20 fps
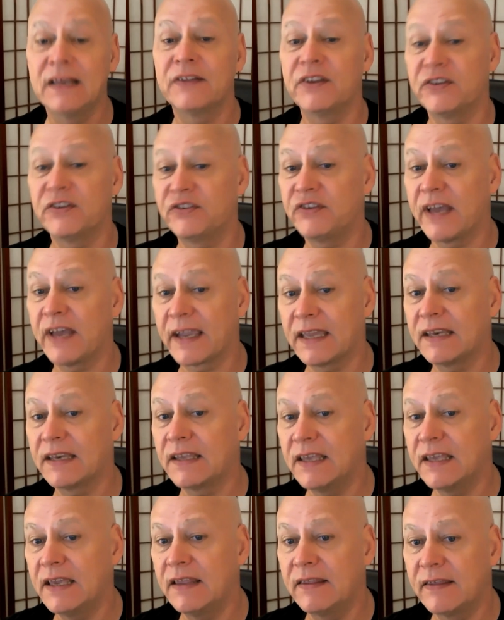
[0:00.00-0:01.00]
The second
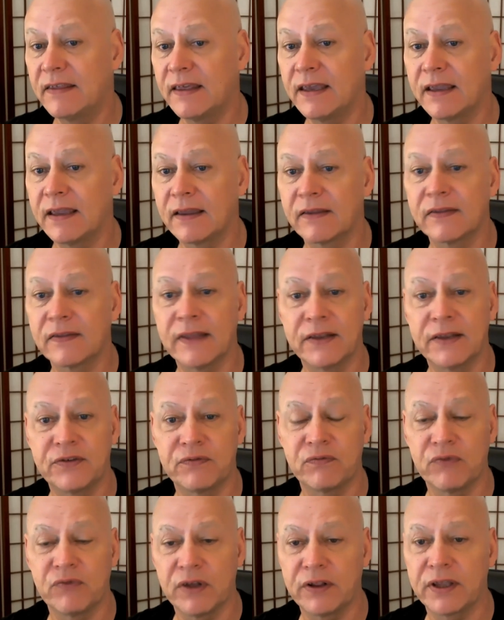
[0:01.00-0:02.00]
key thing that's
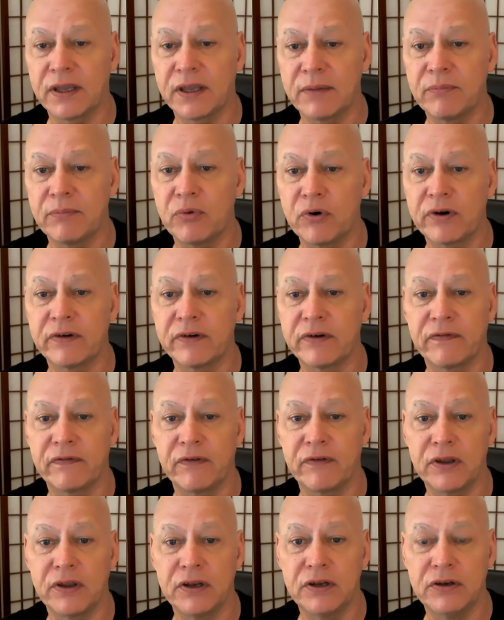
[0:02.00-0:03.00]
really important for
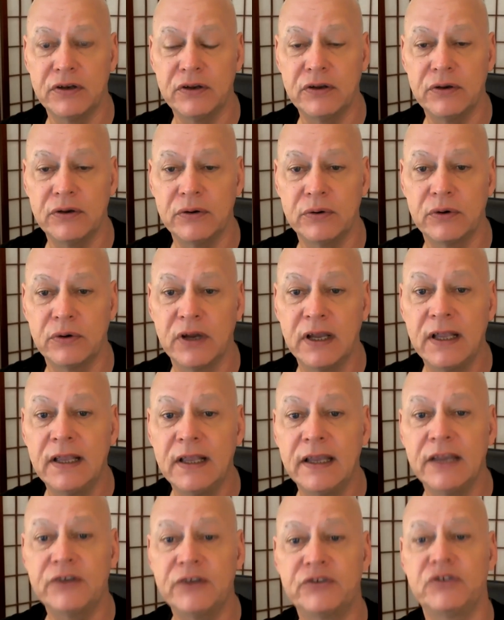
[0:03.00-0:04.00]
you to do
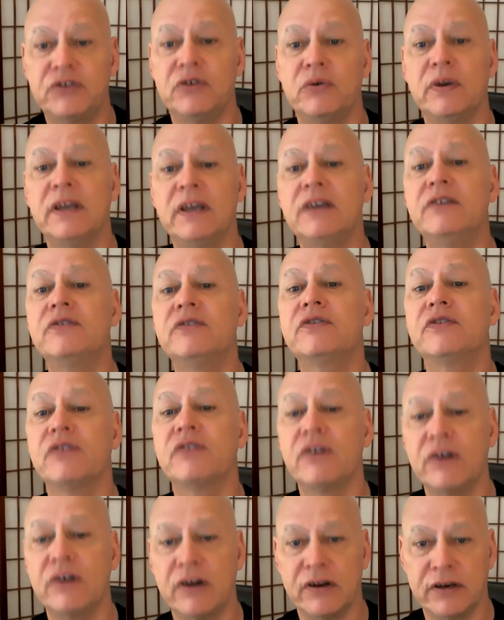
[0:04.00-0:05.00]
is to
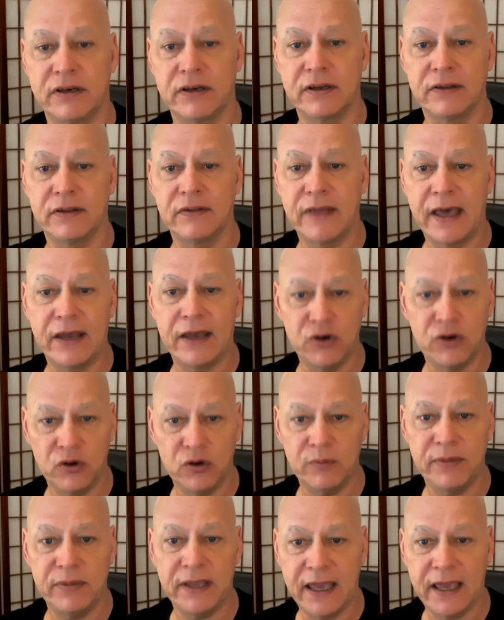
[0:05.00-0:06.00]
insert that new
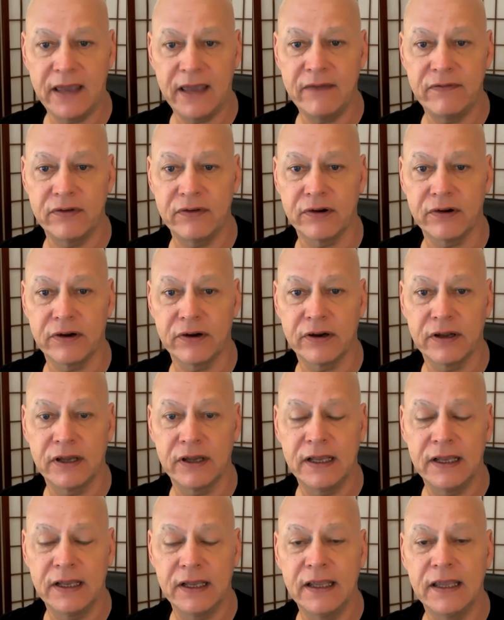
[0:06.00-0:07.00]
behavior
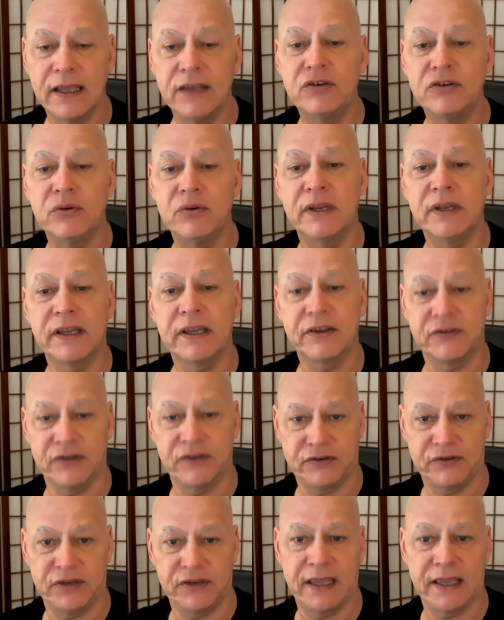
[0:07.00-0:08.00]
into an
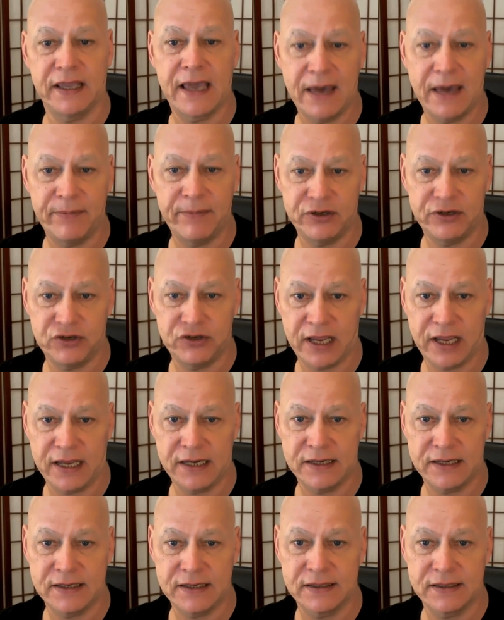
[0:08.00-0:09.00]
existing habit
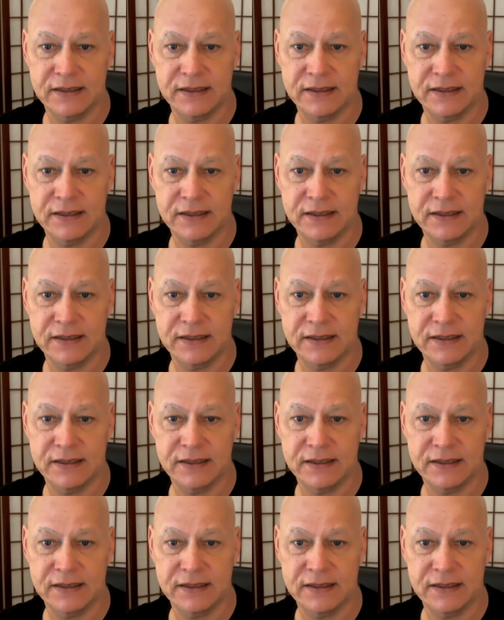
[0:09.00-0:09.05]
chain.